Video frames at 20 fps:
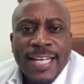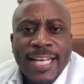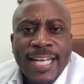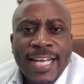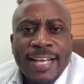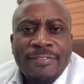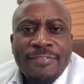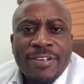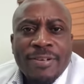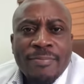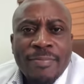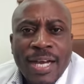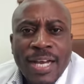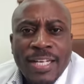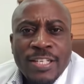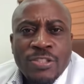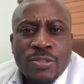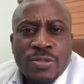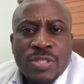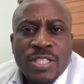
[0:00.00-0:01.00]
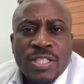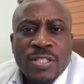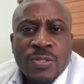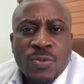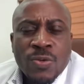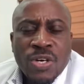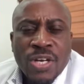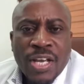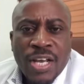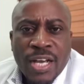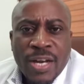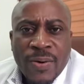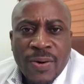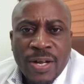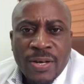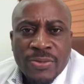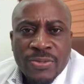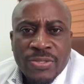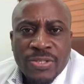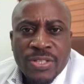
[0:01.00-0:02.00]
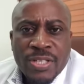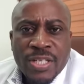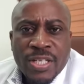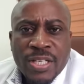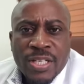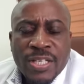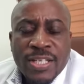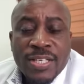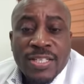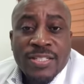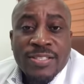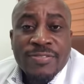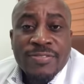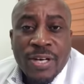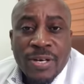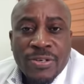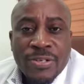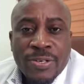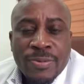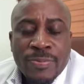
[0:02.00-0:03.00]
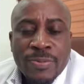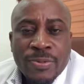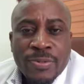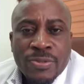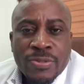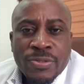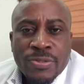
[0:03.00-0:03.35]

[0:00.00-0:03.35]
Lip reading: every man you see walking around is vulnerable